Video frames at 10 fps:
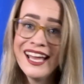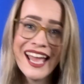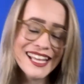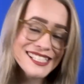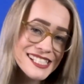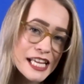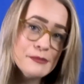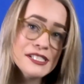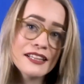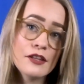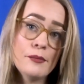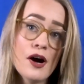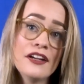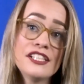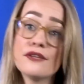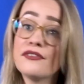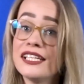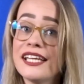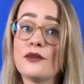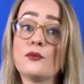It seems that the bodies of the
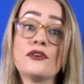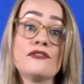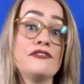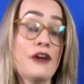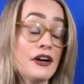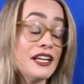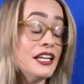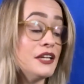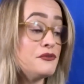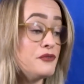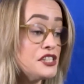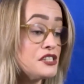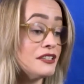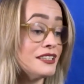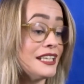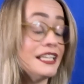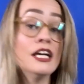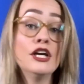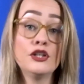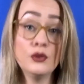dead were very efficiently
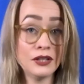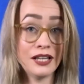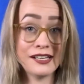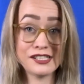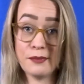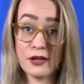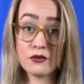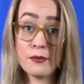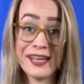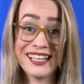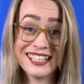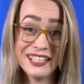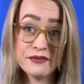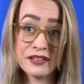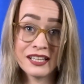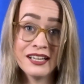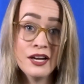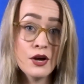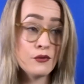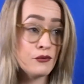utilized by the remaining living.
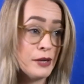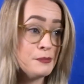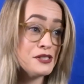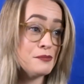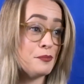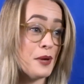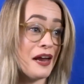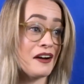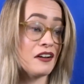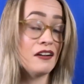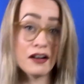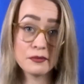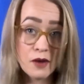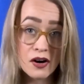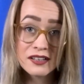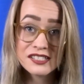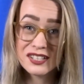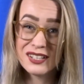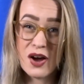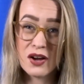Ribs bear cut marks
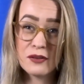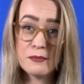along the